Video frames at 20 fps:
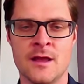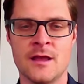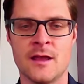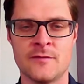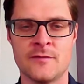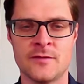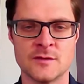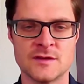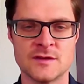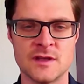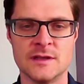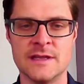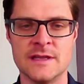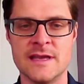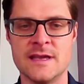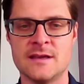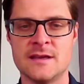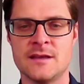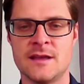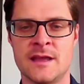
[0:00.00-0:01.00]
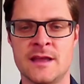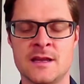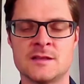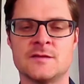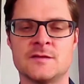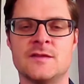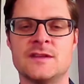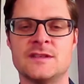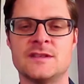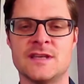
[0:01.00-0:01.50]
if there's a leak in its
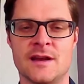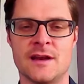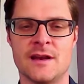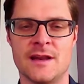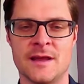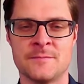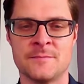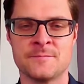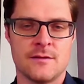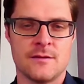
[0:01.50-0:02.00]
vicinity.